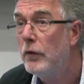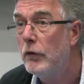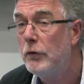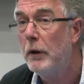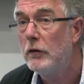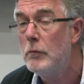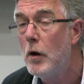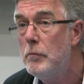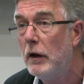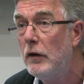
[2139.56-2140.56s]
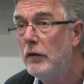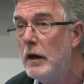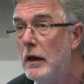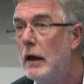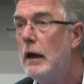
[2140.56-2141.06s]
with respect to
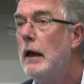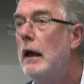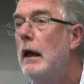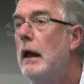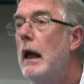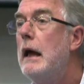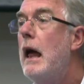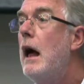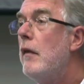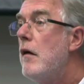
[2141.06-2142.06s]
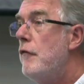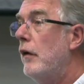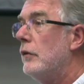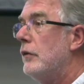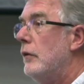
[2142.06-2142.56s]
mobility and how they
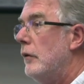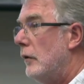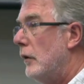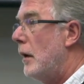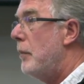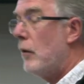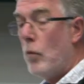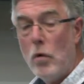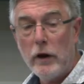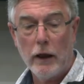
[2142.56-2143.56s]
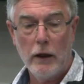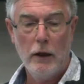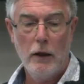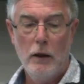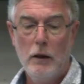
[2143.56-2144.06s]
felt about walking.
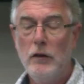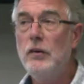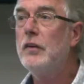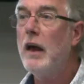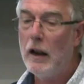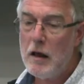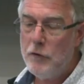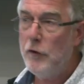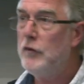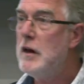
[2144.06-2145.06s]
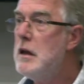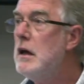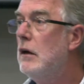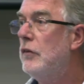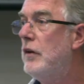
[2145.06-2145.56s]
This is Kelly, 15
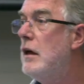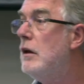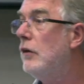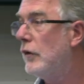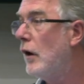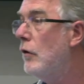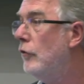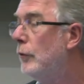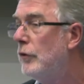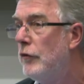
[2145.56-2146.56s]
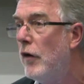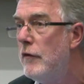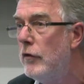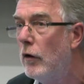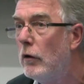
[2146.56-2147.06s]
years. 10 years ago, she was a
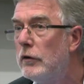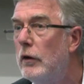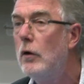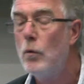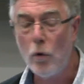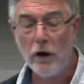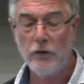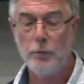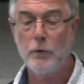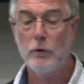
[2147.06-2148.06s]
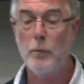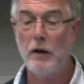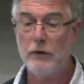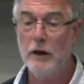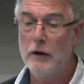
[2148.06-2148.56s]
five-year-old walking school
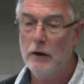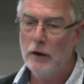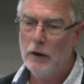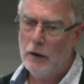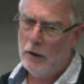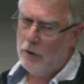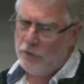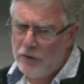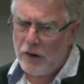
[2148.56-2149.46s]
bus kid. She